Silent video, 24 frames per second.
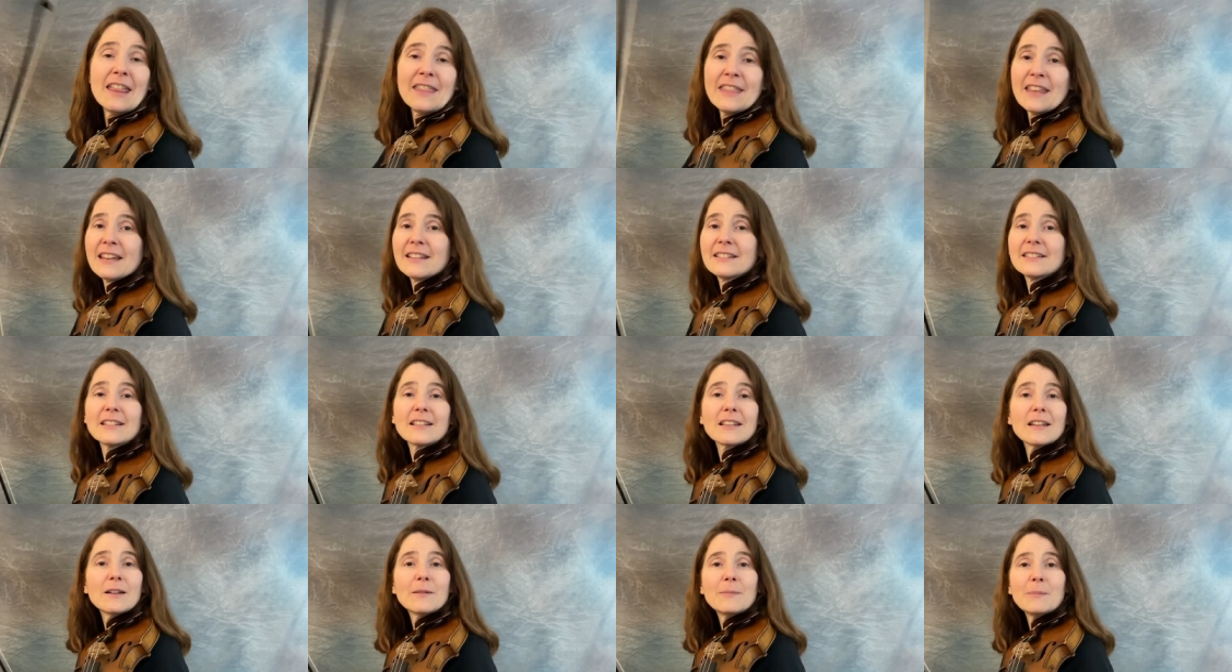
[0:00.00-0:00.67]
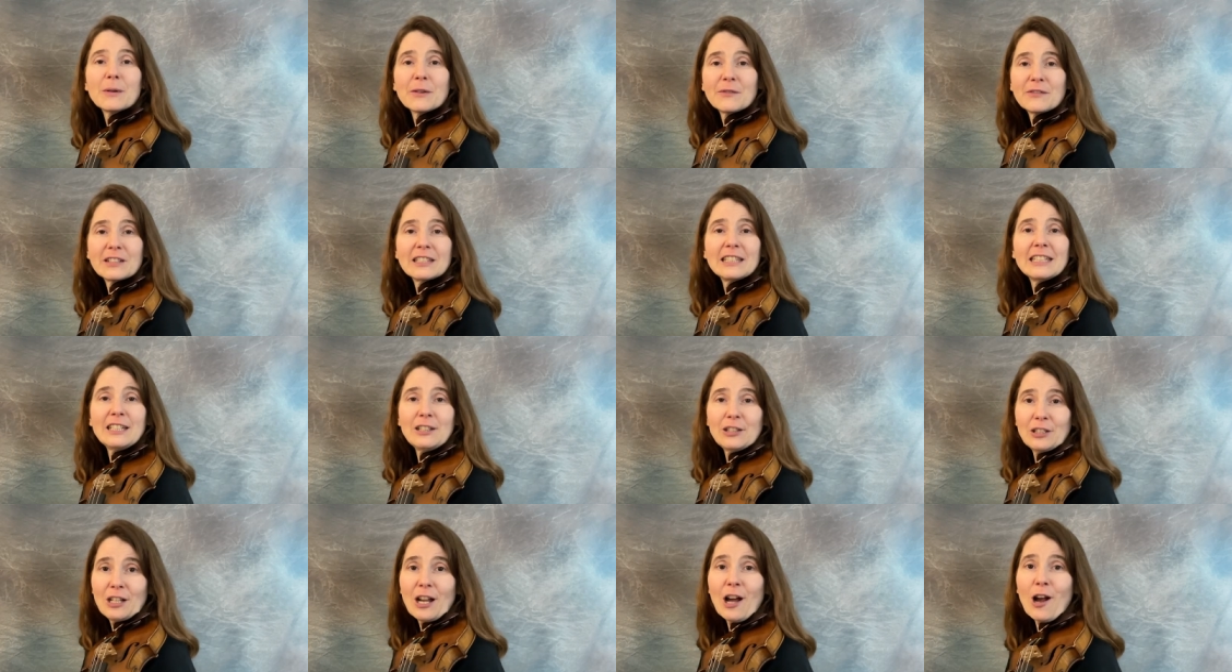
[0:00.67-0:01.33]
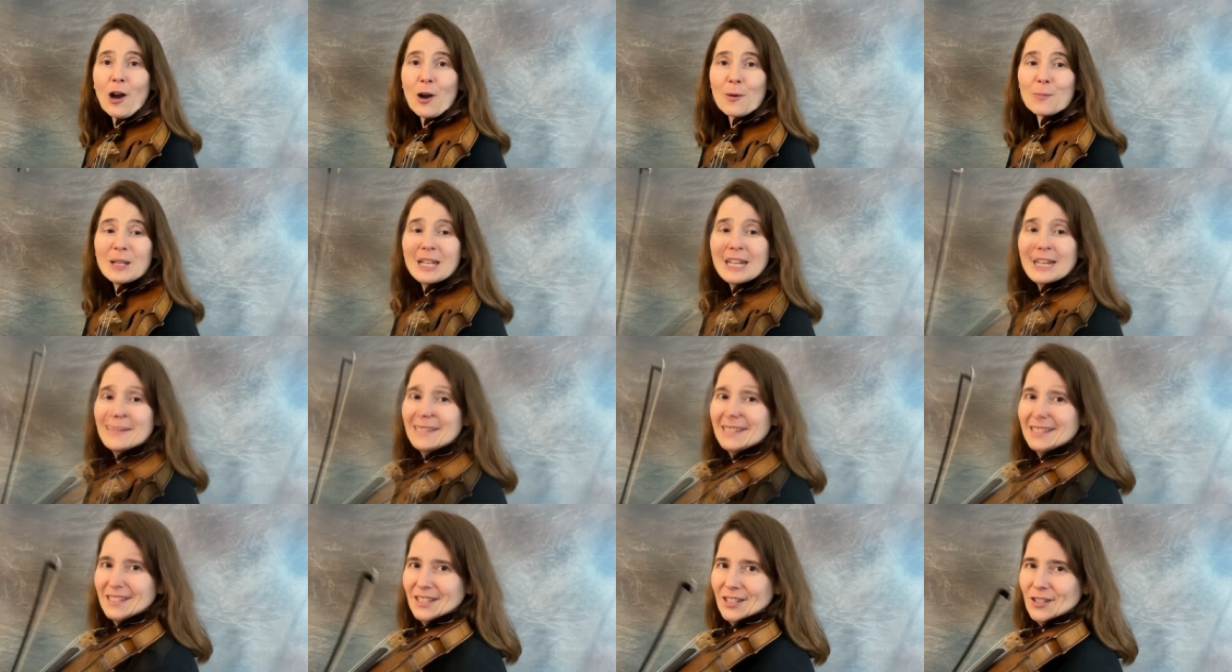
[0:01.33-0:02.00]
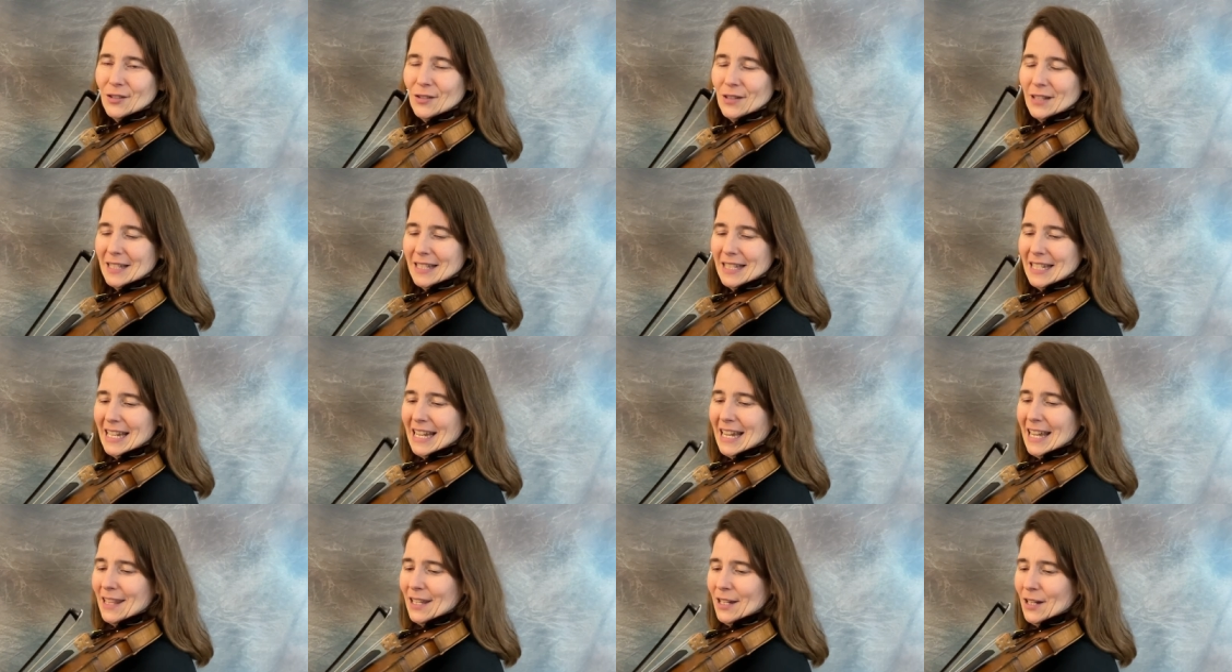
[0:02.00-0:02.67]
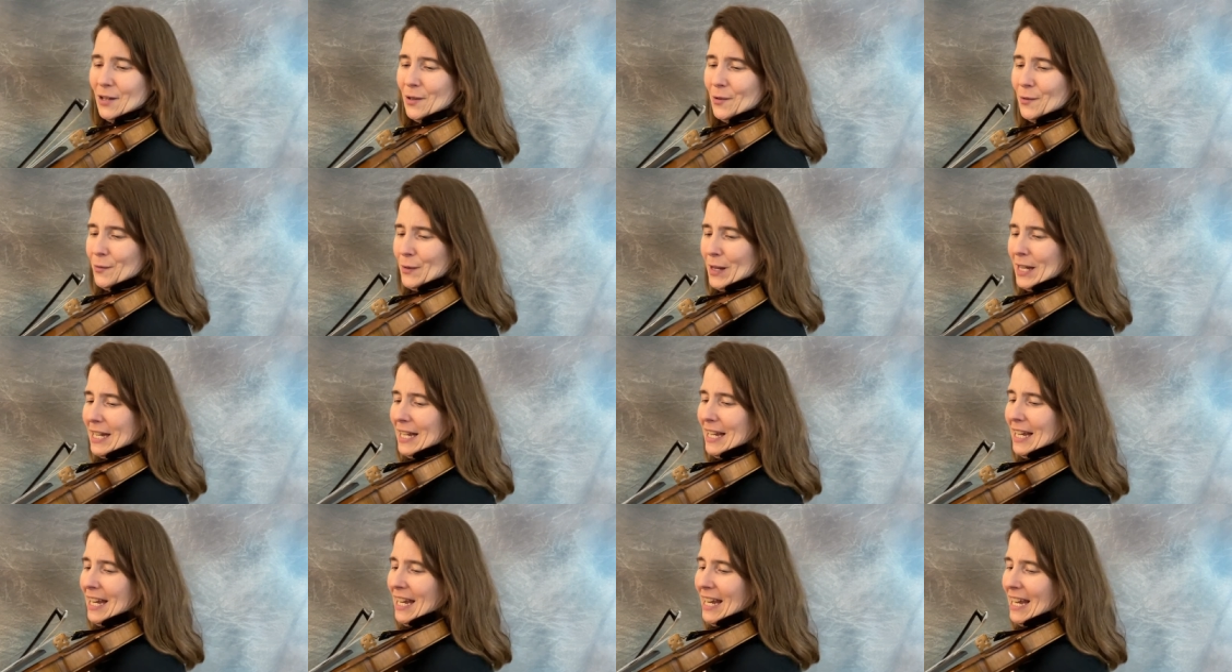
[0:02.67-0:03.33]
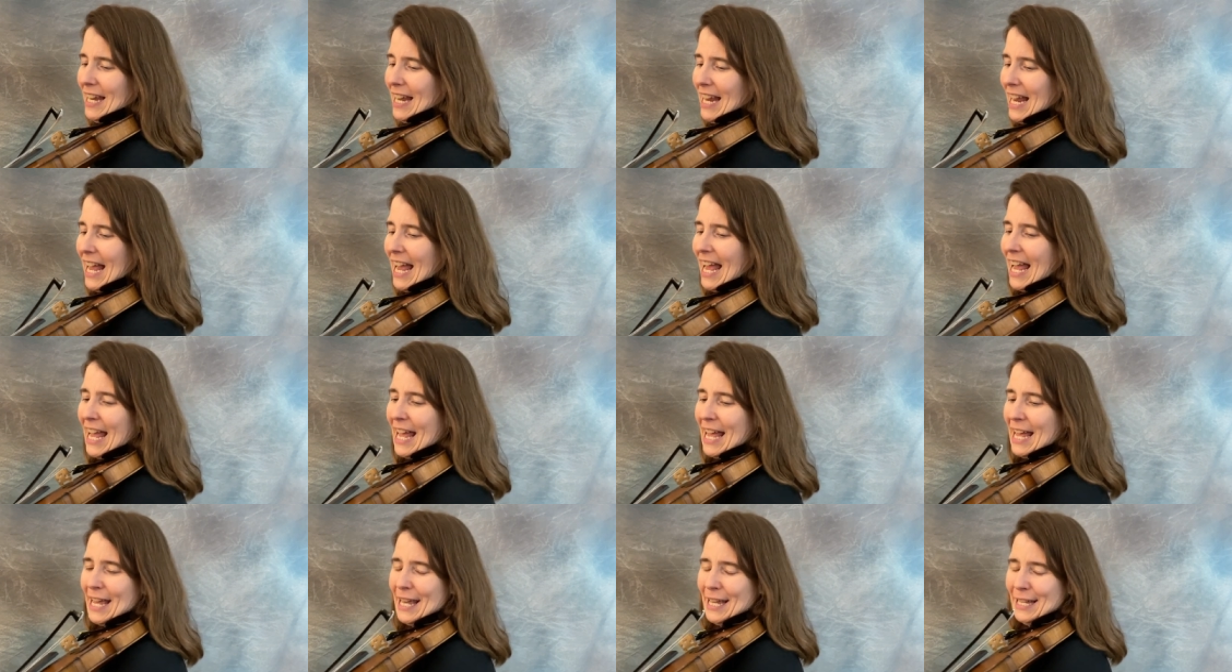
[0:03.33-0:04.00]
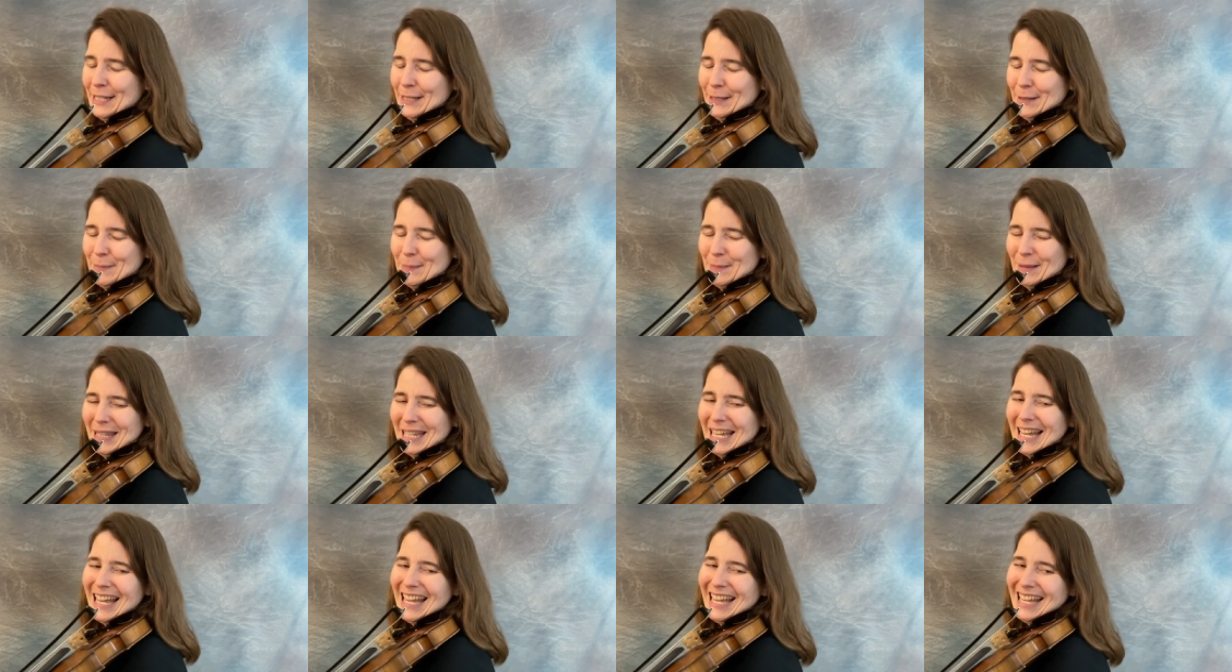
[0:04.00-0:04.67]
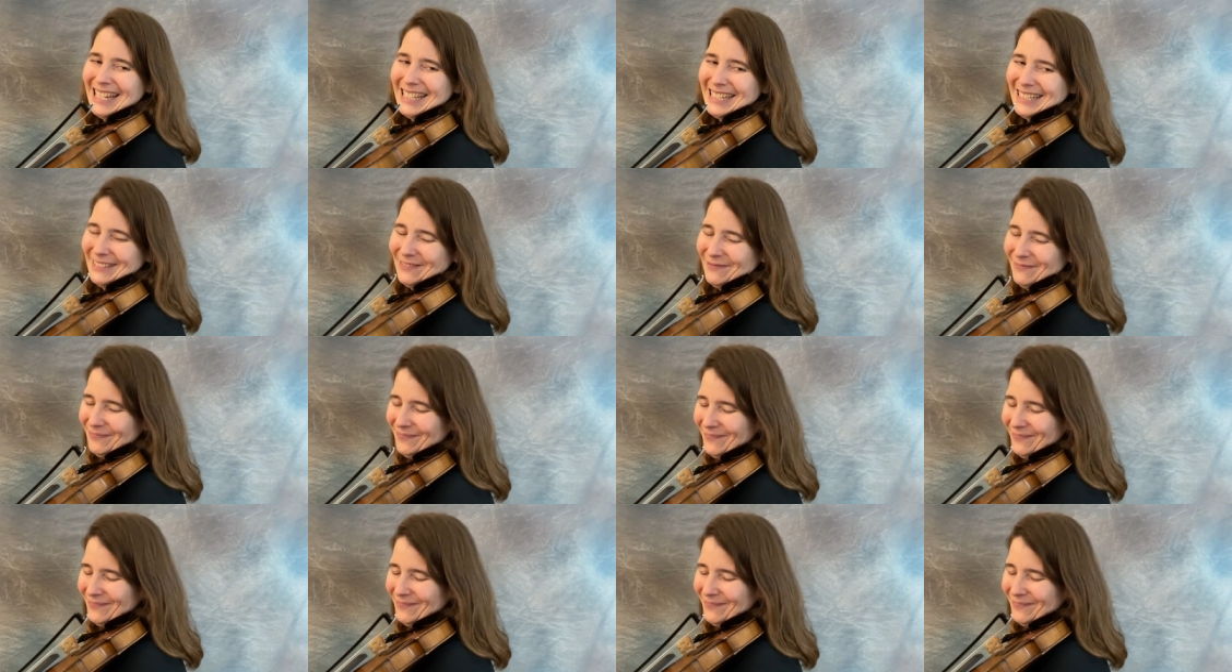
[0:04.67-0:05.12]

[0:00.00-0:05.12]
And that's a perfectly good harmony. Let's do this together. Ready and play.